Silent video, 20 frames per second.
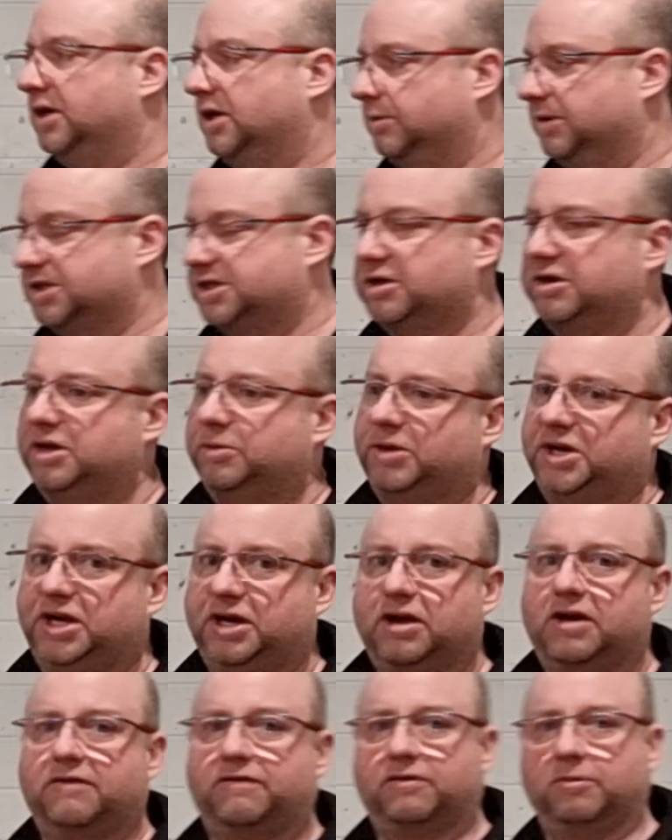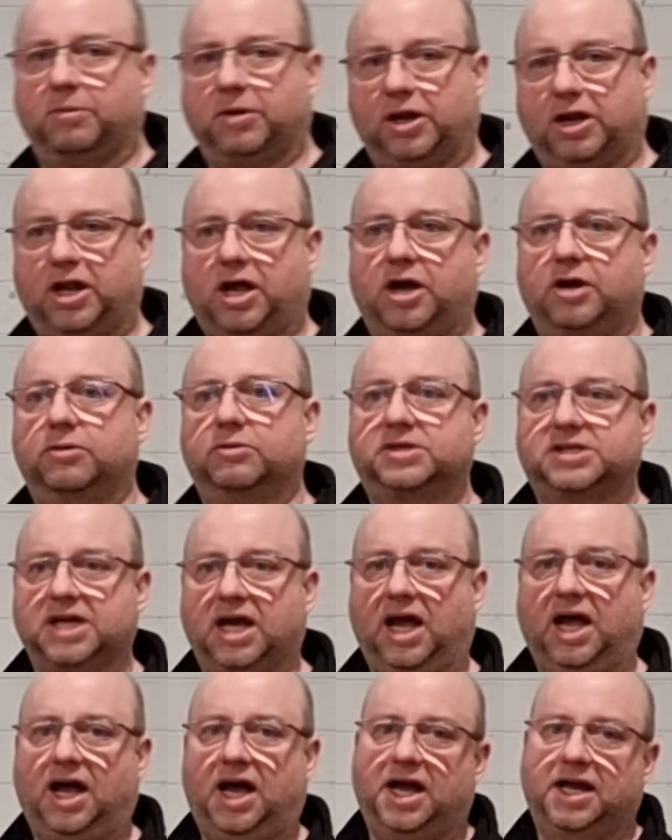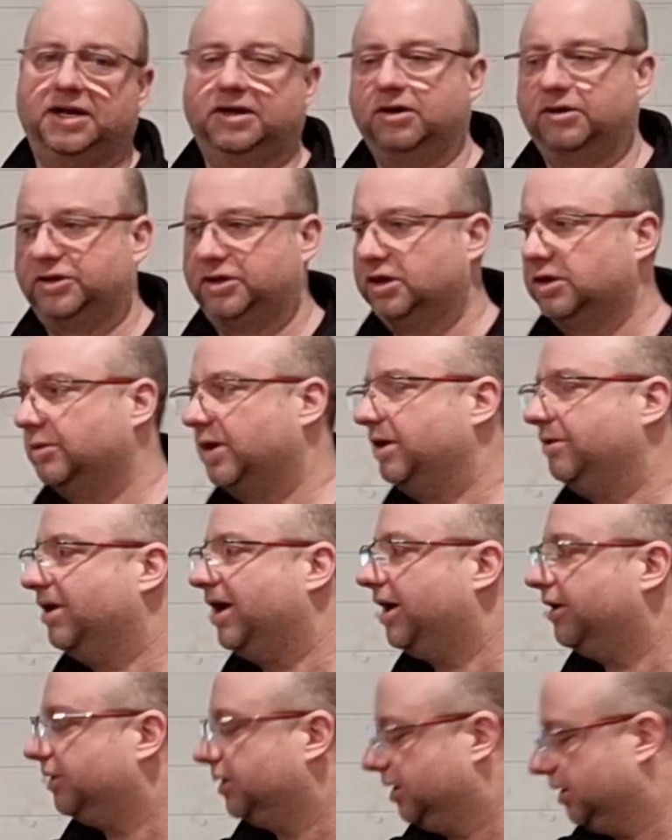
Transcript: But it's only when you go from low to high, not the other way around.